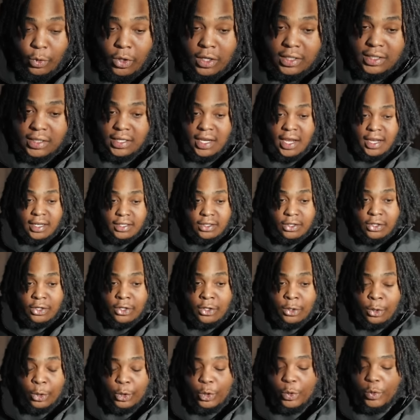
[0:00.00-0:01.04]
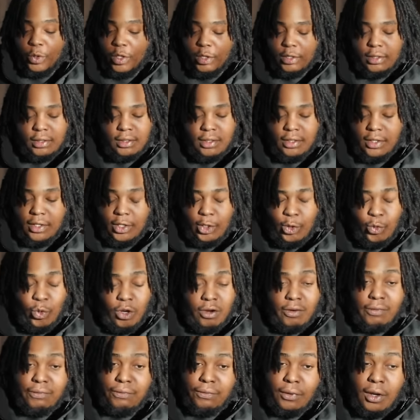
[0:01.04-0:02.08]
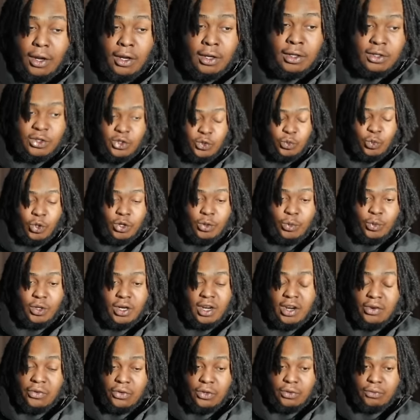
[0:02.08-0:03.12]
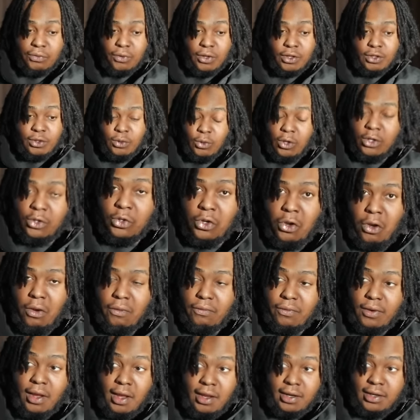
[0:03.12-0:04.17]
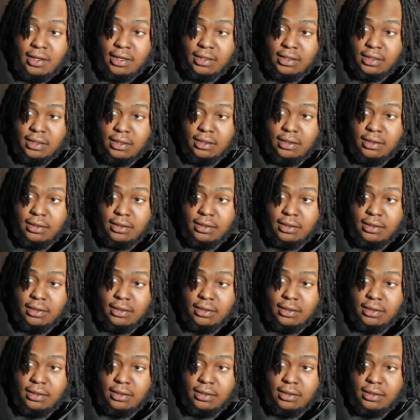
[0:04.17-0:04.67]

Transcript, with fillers: you want techno you want you want funk you want whatever the fuck you want you're gonna find that shit